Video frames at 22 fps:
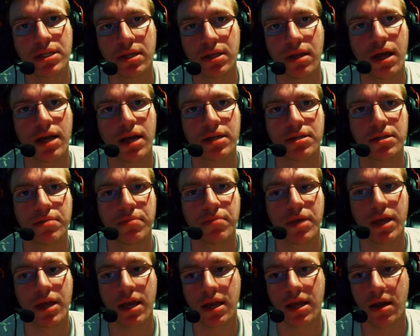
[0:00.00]
lot to
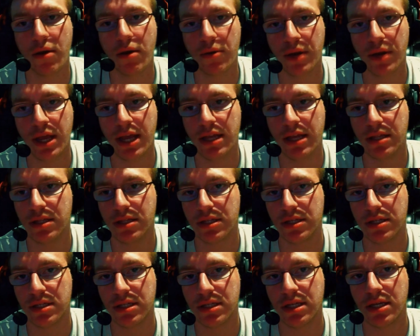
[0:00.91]
me, and I would hate to
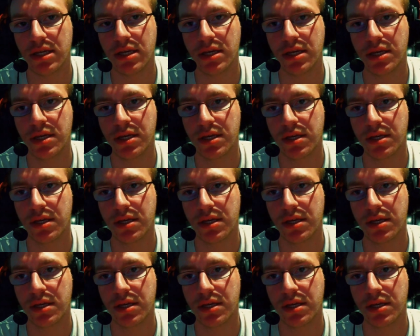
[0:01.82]
see